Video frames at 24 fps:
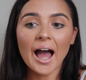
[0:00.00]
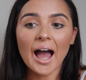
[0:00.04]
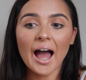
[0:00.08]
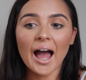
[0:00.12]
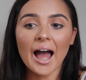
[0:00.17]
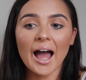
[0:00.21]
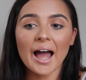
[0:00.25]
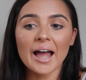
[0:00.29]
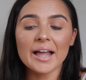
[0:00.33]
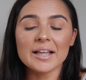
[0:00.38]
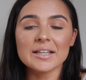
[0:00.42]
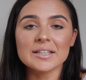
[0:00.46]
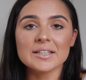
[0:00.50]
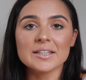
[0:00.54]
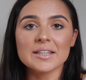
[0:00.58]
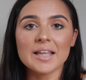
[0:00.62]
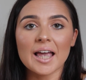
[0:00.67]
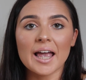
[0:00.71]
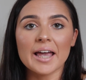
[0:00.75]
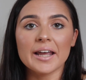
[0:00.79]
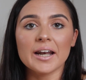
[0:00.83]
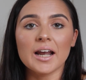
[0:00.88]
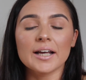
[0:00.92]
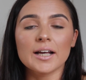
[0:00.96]
and
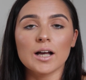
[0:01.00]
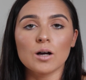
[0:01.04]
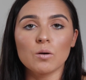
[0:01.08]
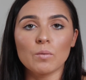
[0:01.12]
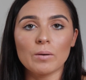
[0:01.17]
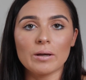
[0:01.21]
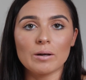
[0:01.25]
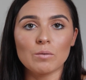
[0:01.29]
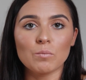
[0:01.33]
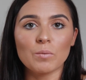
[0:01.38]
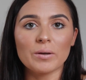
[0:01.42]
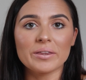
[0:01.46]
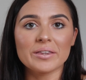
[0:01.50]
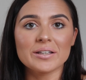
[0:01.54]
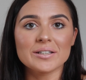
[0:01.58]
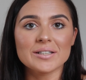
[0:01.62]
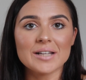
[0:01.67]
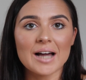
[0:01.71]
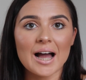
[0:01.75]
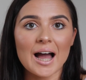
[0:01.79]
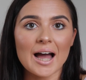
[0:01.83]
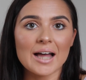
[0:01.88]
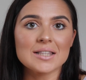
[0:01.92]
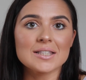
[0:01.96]
then I go in with the
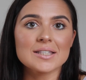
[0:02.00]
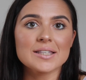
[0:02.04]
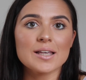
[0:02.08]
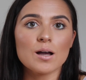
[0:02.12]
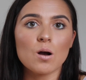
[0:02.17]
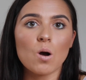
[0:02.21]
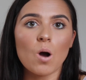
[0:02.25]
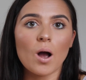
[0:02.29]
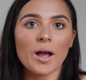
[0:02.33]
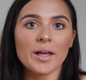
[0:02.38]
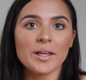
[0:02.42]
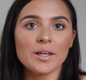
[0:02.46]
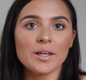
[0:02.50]
tan. So I